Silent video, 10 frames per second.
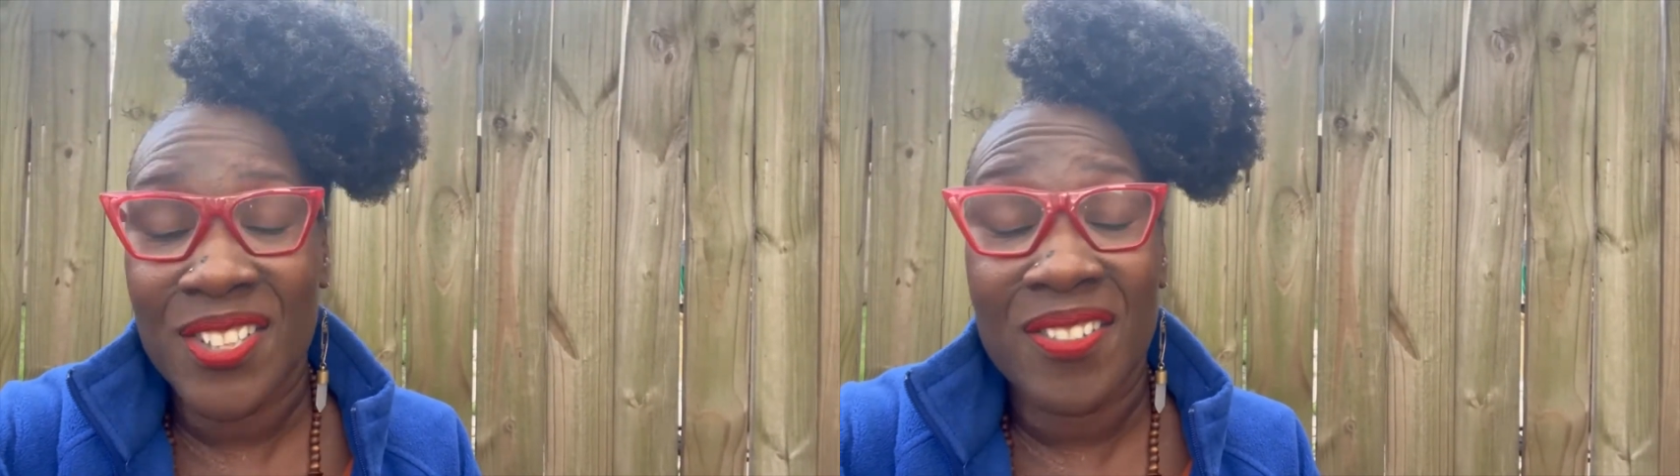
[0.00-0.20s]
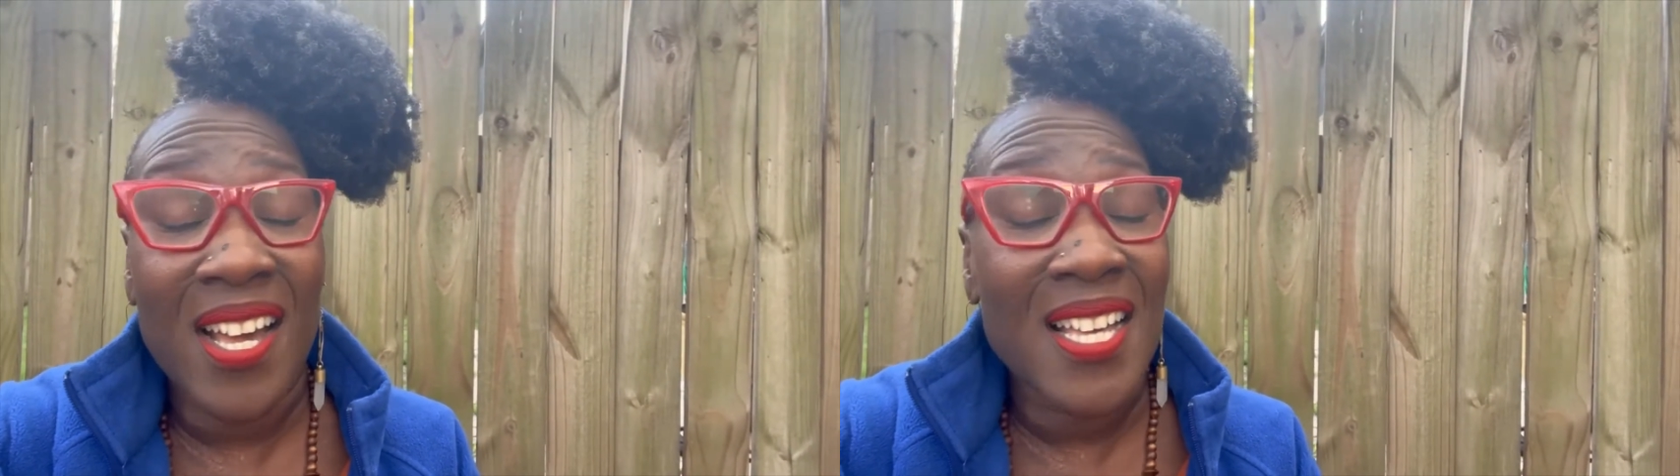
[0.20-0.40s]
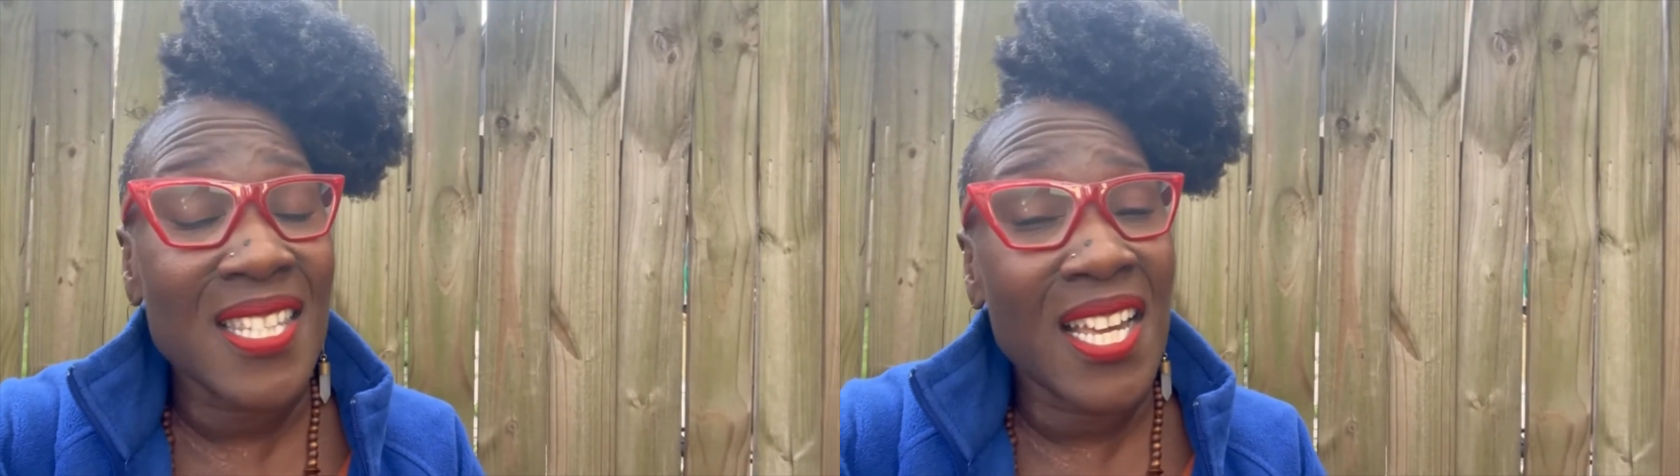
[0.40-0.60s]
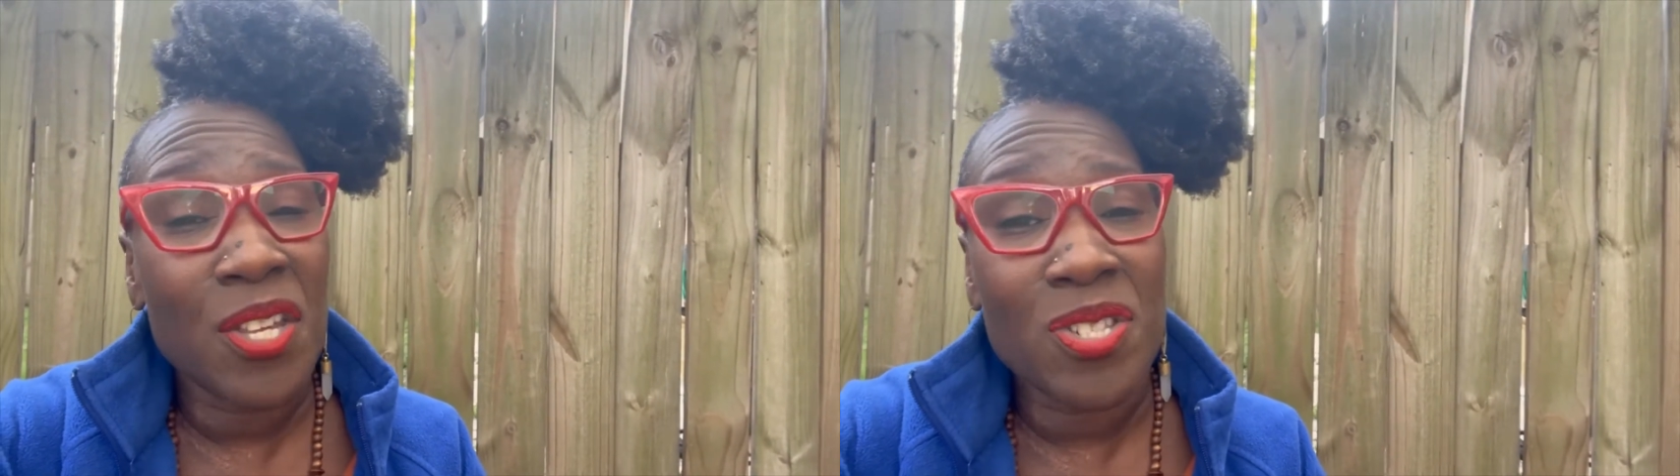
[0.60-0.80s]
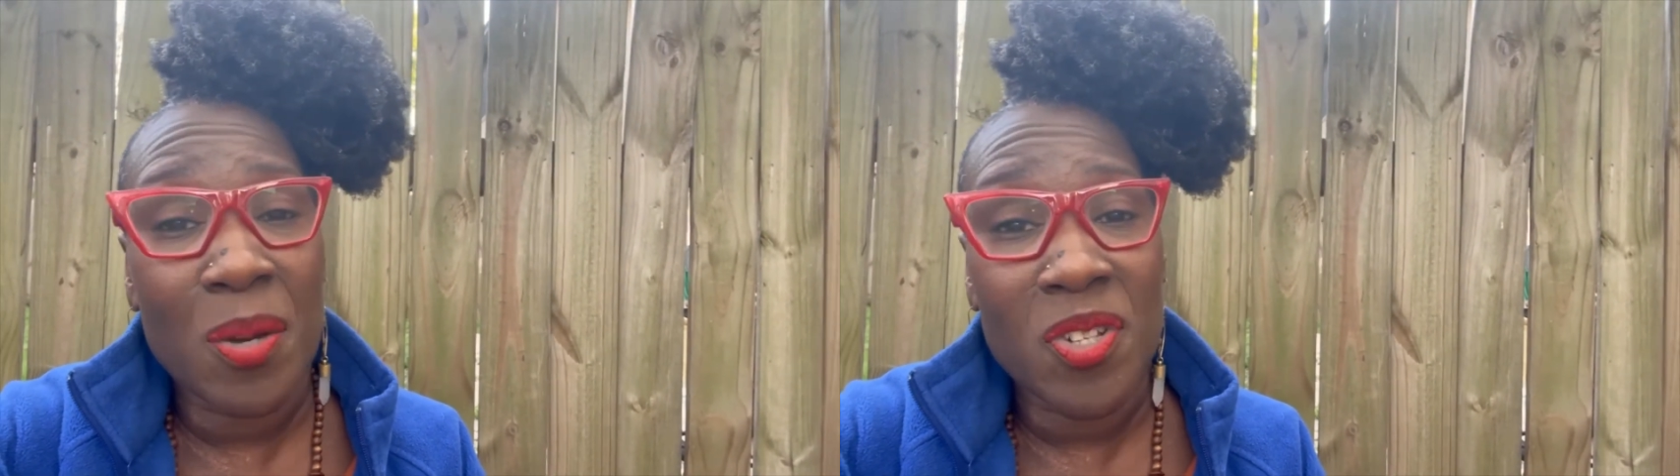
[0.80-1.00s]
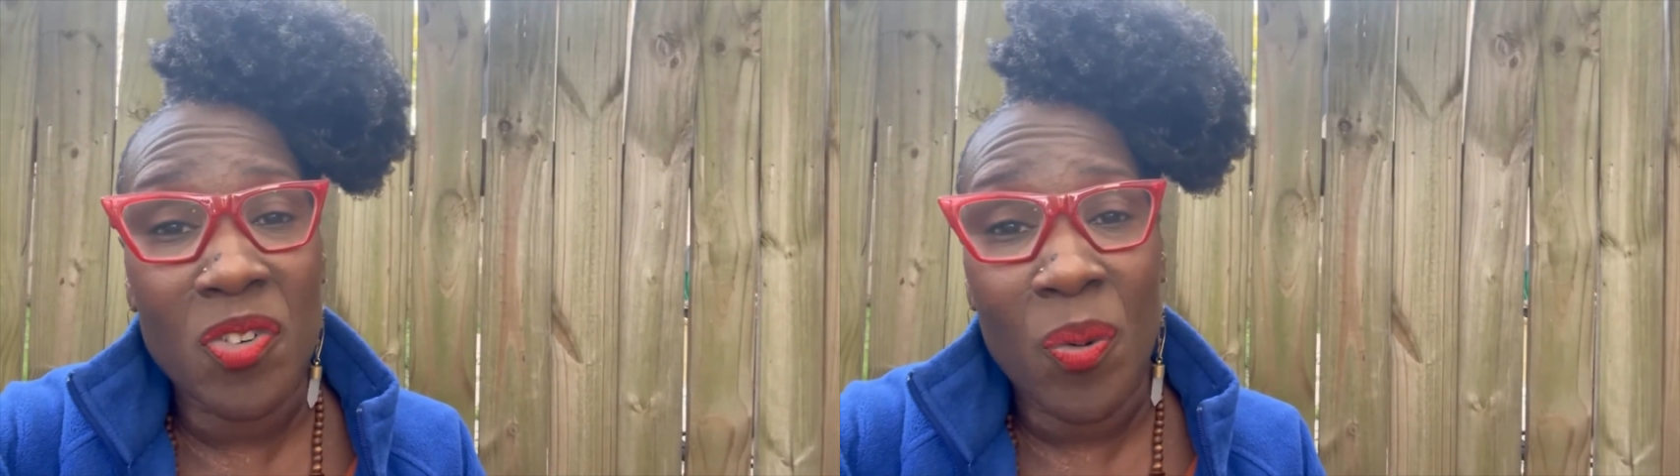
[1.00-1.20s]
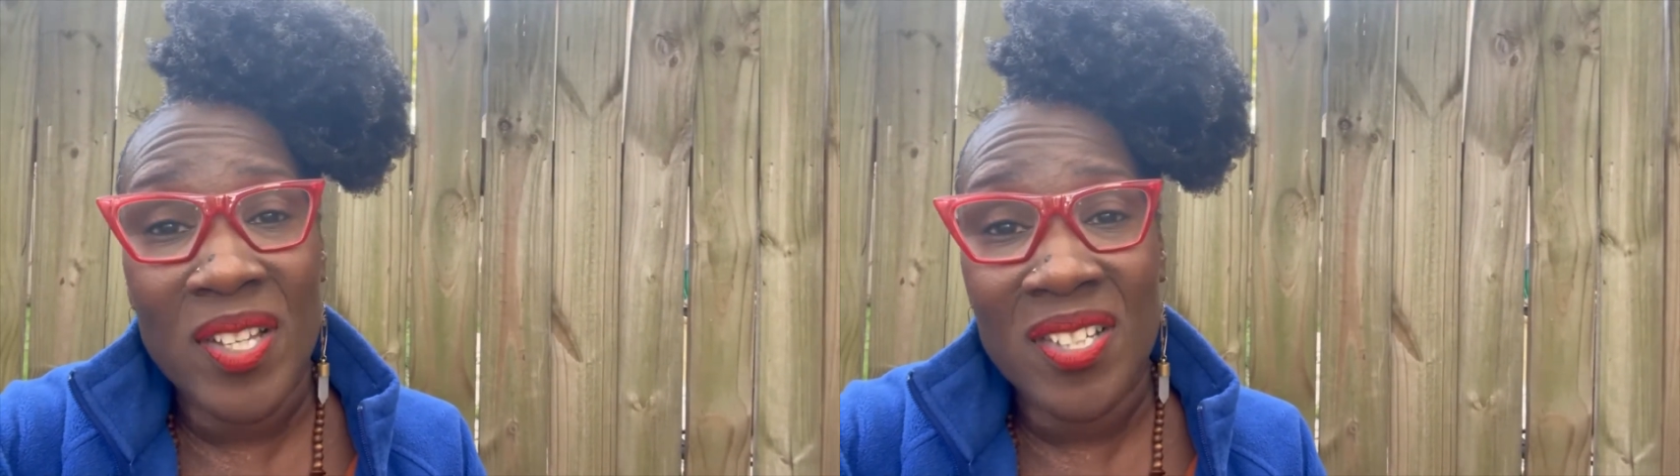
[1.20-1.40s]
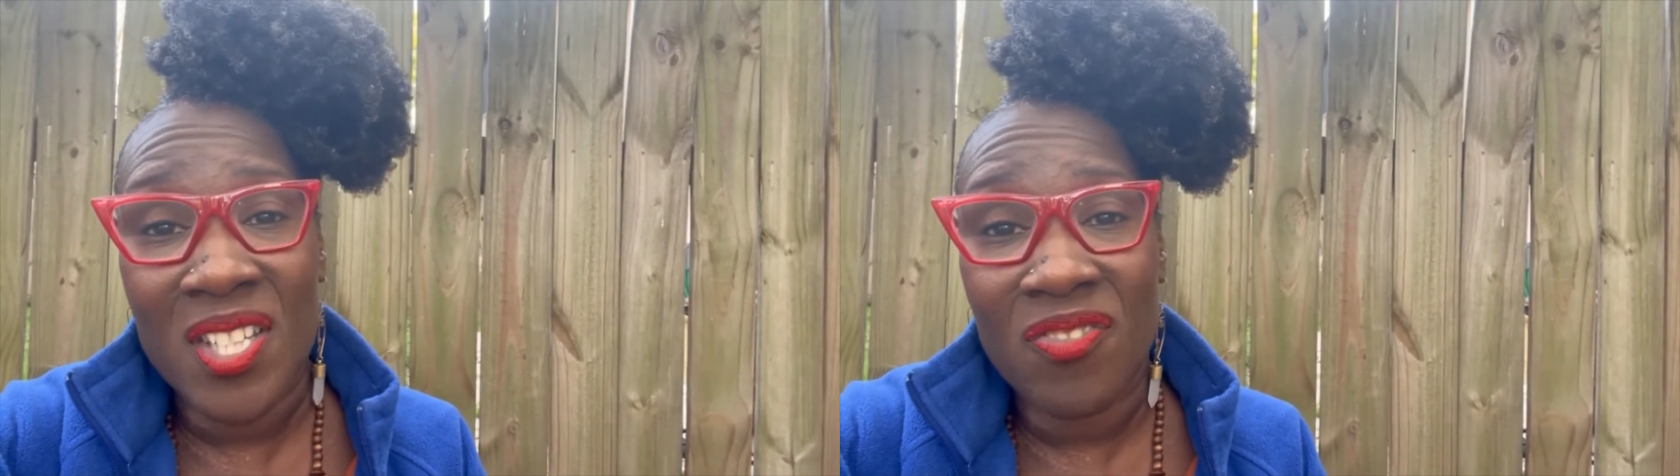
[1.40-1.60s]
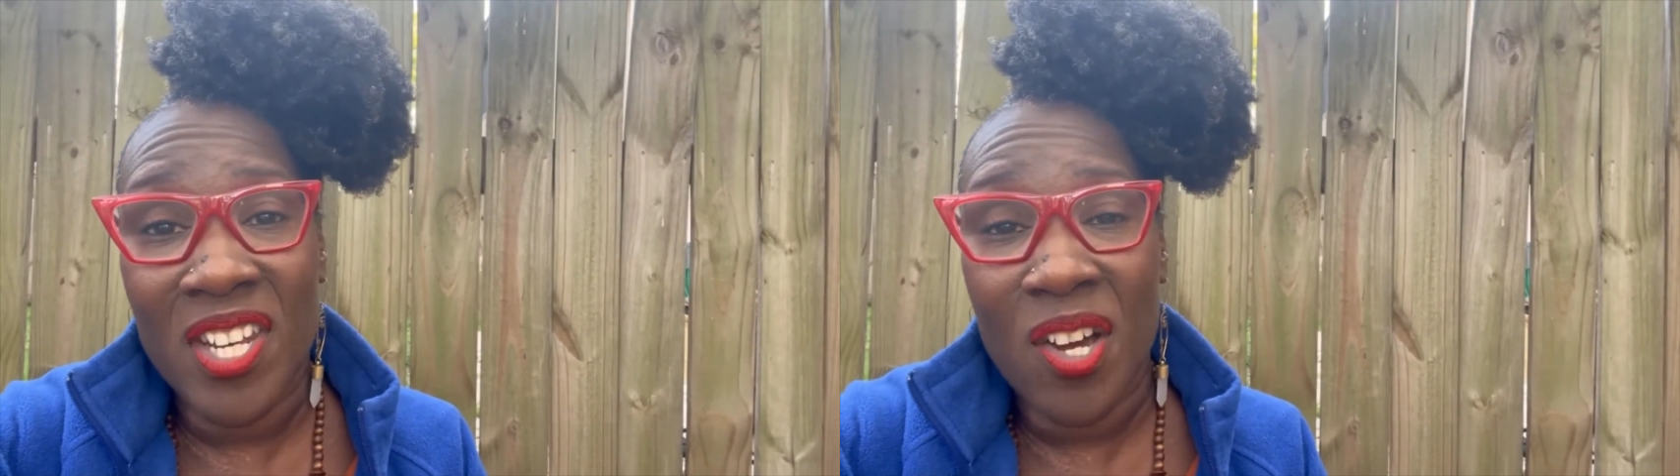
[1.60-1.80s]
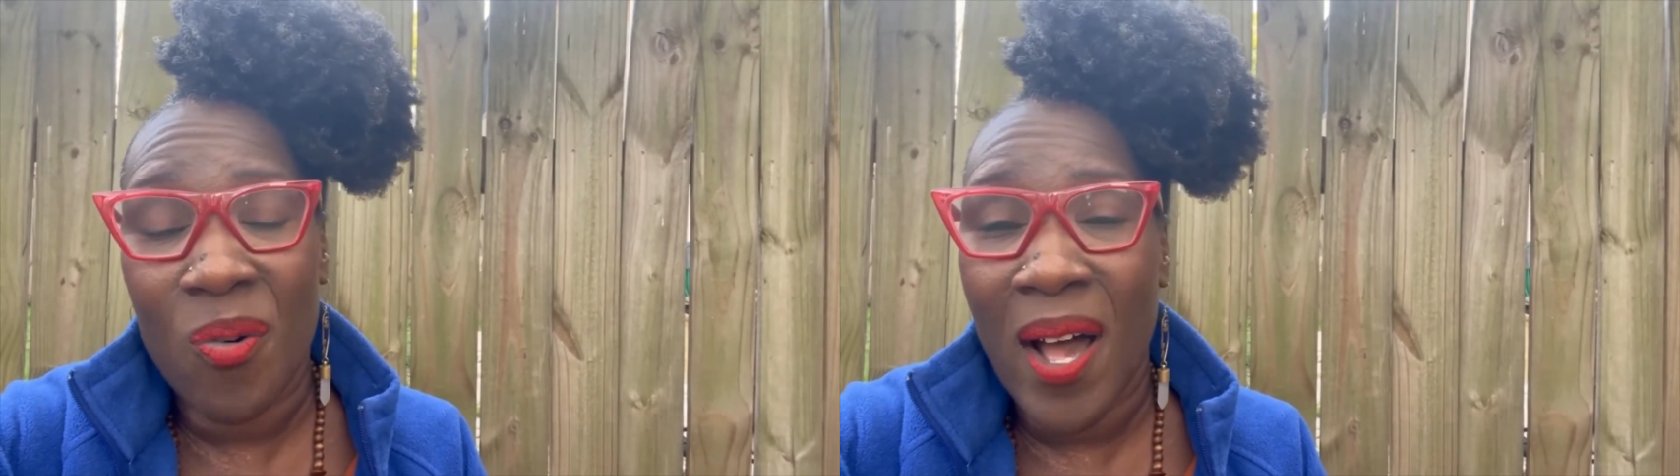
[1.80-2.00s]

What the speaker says: Guys, thank you so much for watching this video.